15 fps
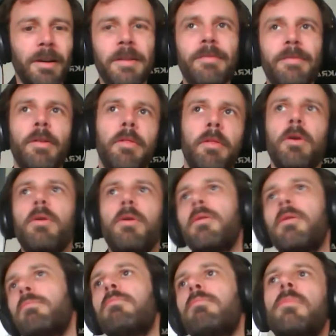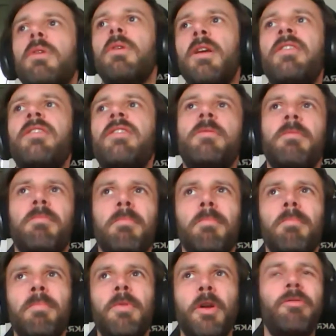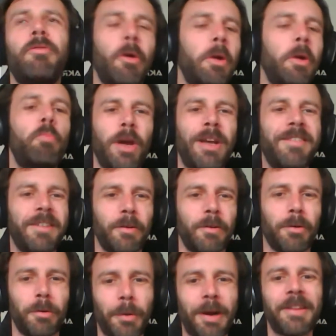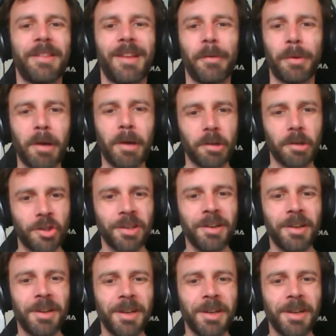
even though it's not very practical right now in March.